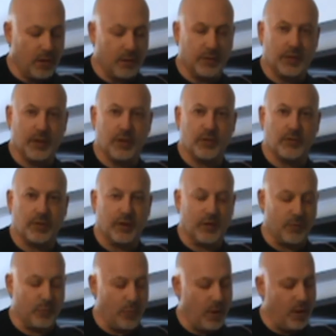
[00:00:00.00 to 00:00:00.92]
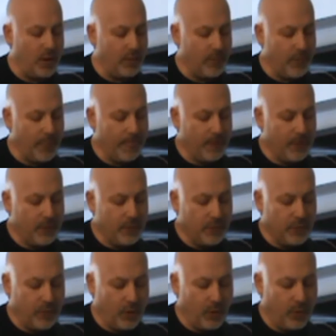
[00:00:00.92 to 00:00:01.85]
D string as well.
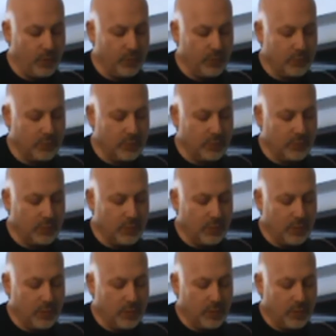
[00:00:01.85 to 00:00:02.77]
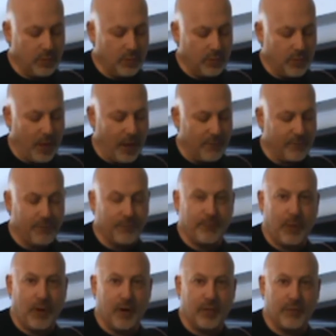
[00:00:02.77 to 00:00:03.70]
So that
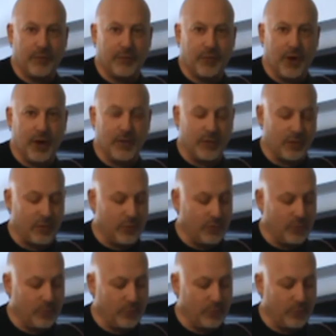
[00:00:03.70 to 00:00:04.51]
part of the phrase is,